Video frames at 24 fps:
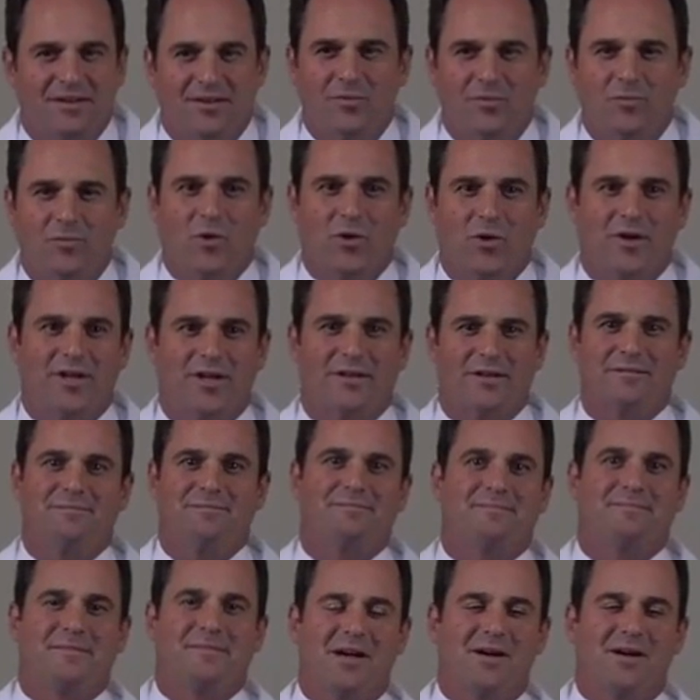Good morning.
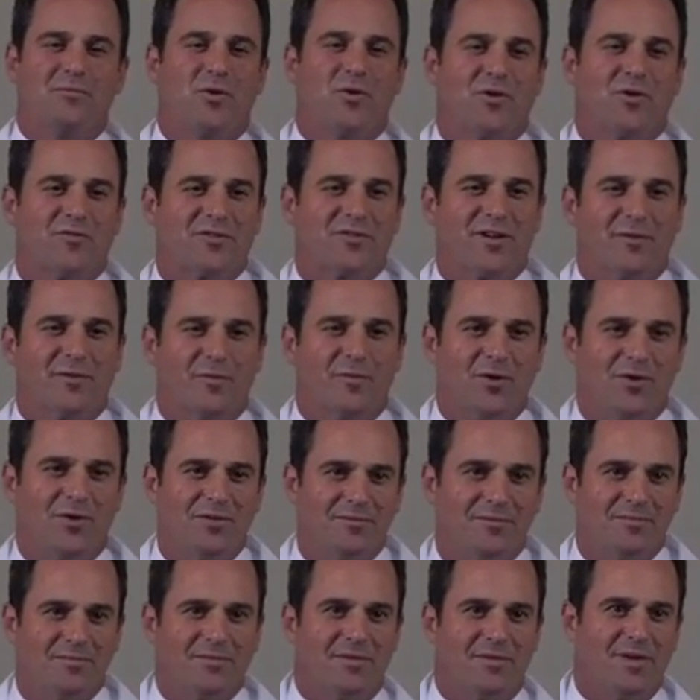I'm Hervey
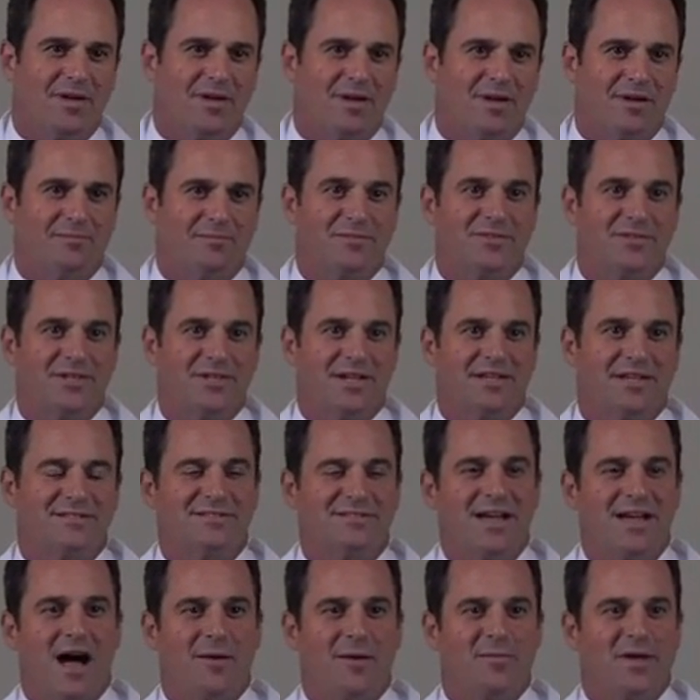Kimball. Today's
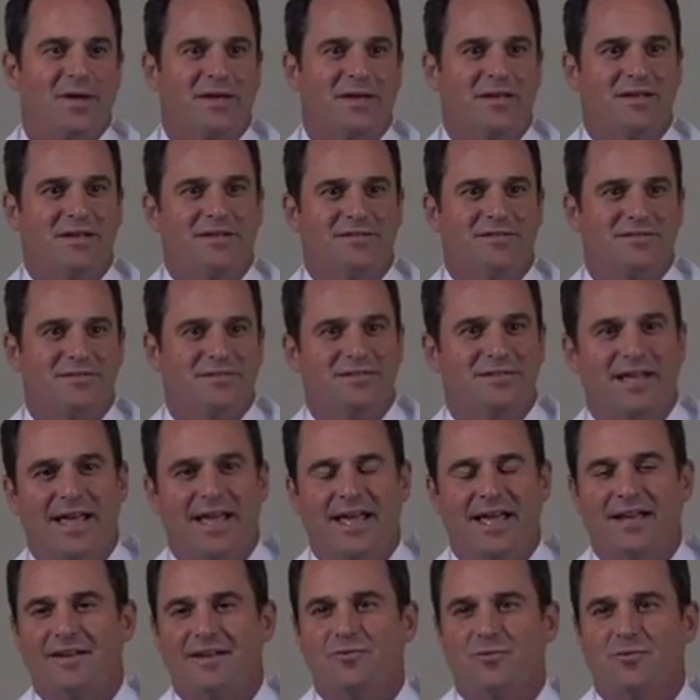topic is
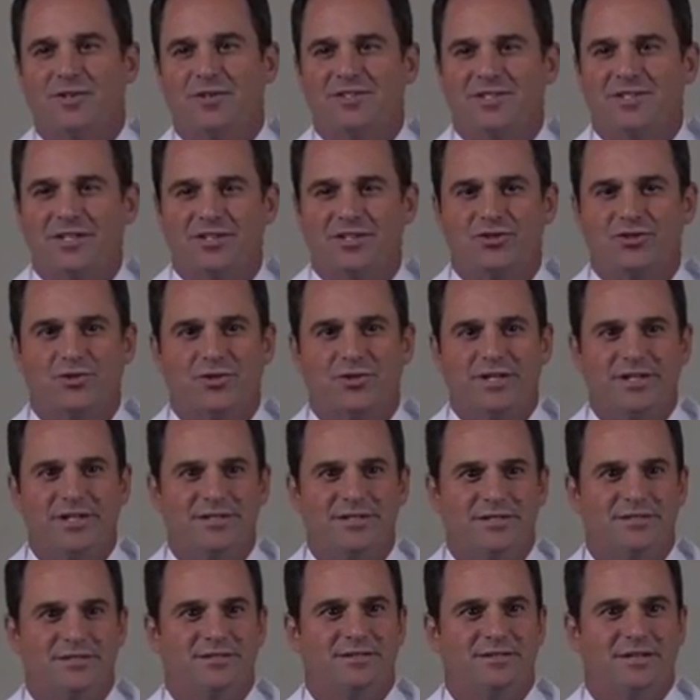hand and wrist
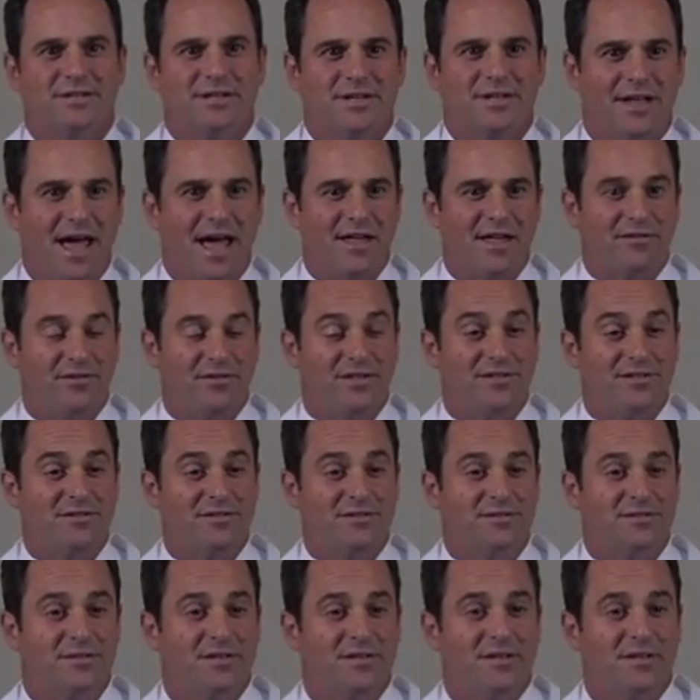injuries in
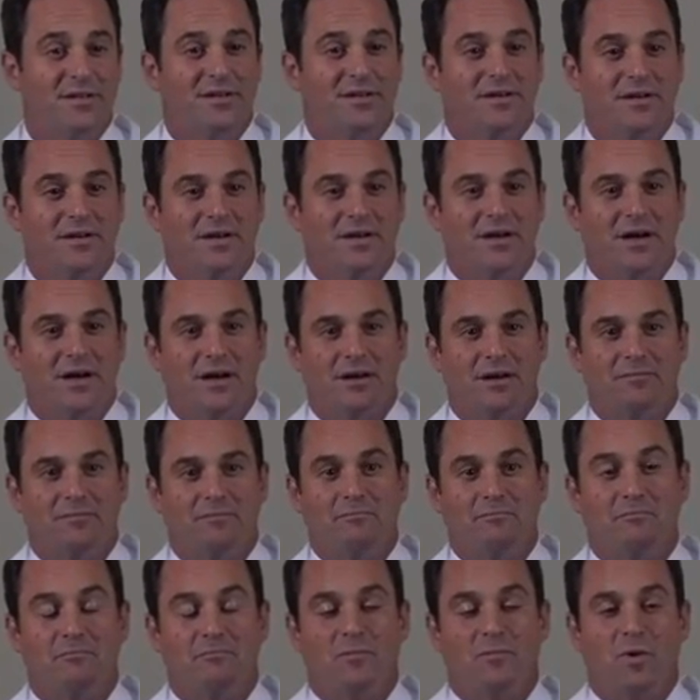athletes.
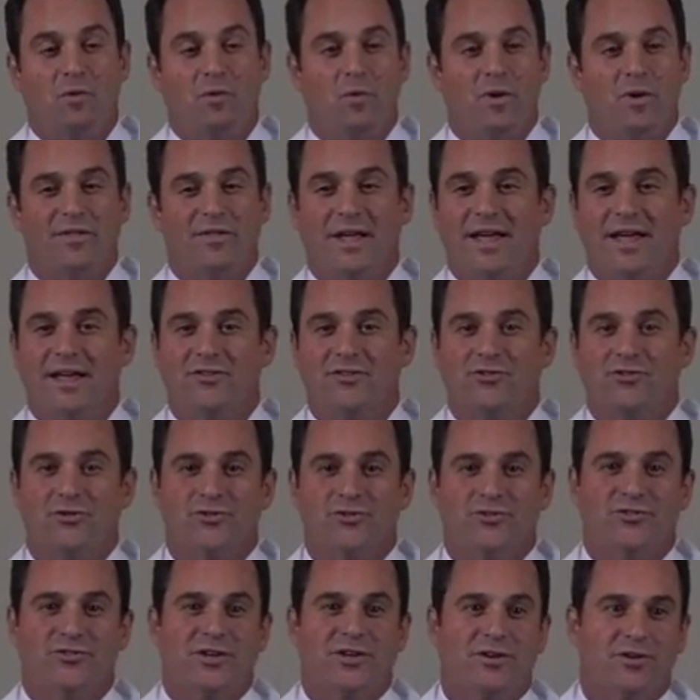I'm one of the hand
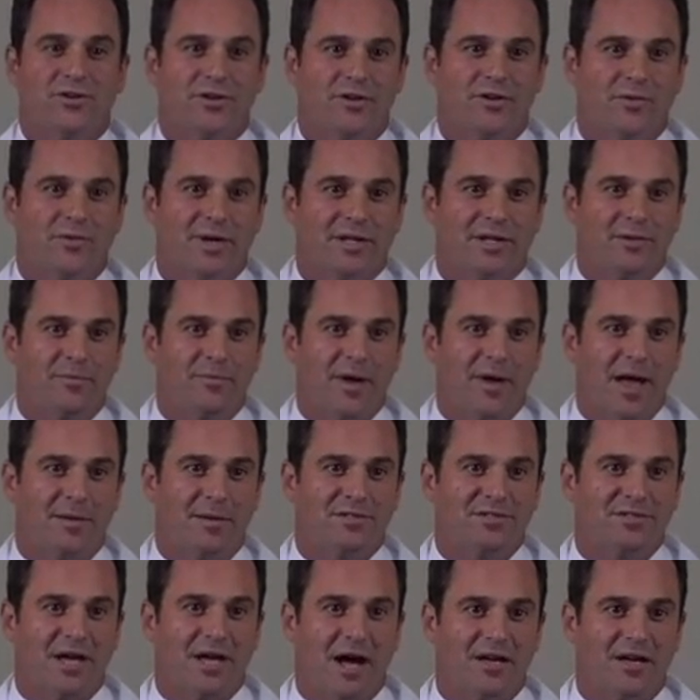surgeons here at New England
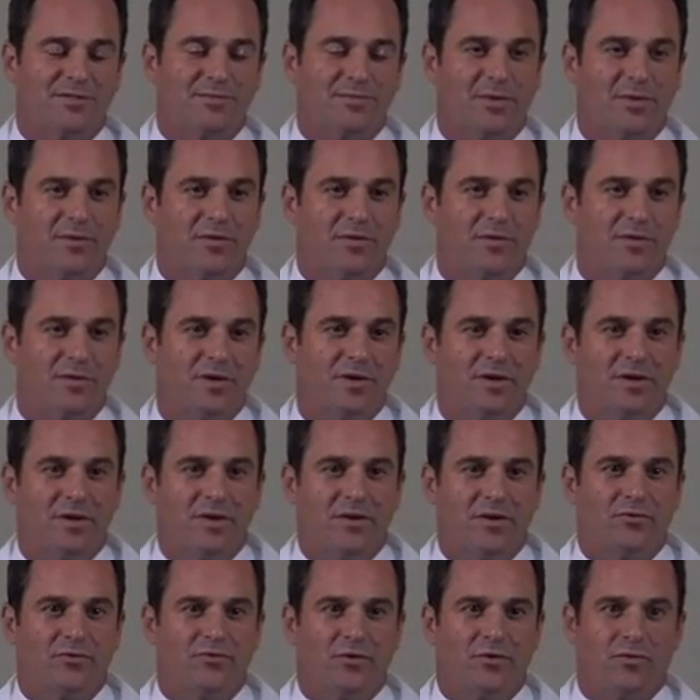Baptist Hospital.
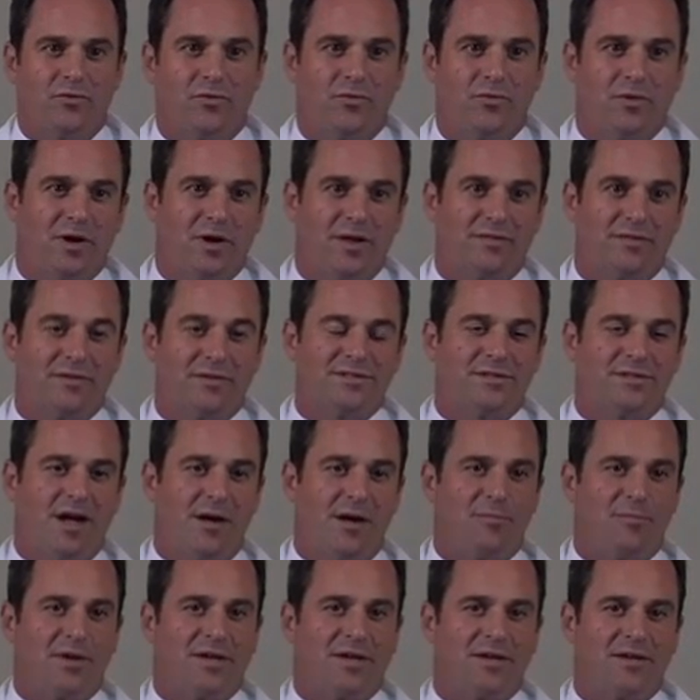So this
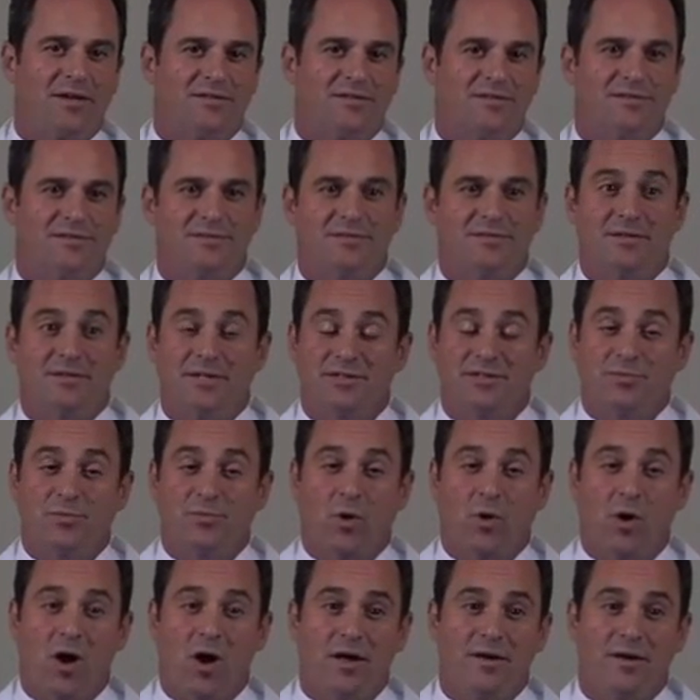topic is
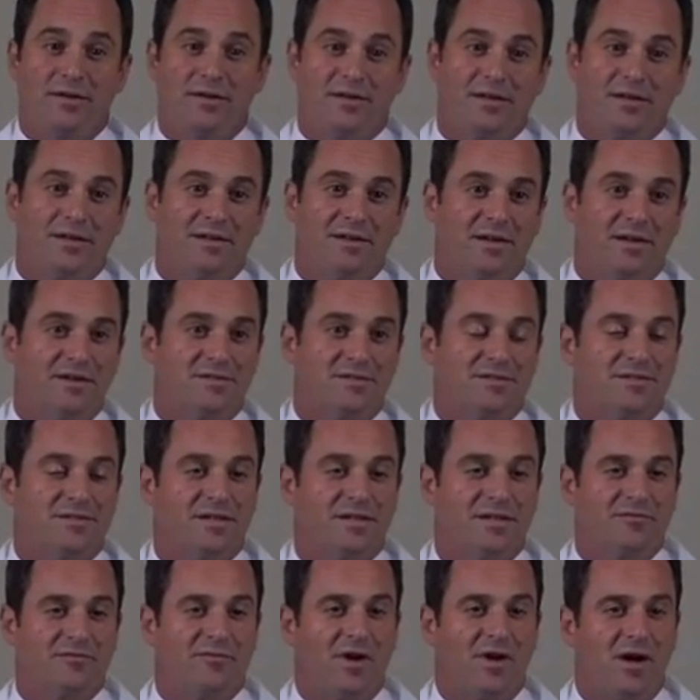broad and does
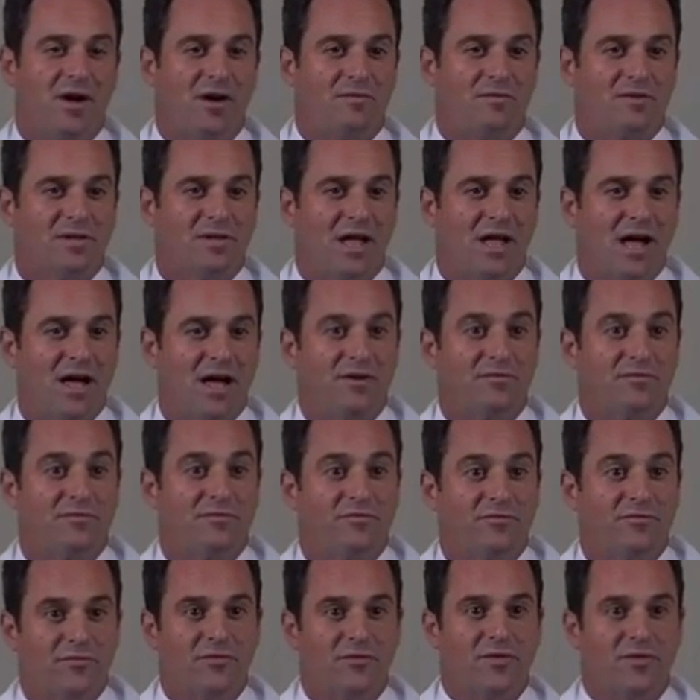involve a lot of
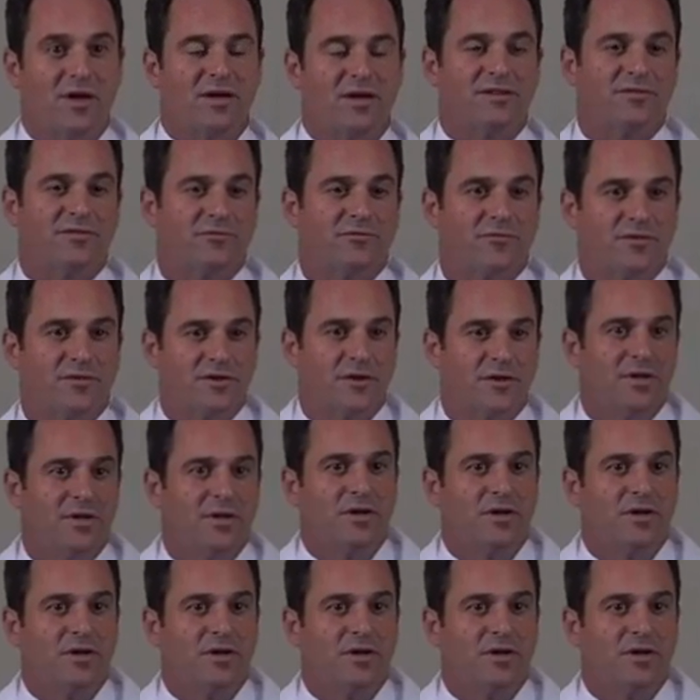different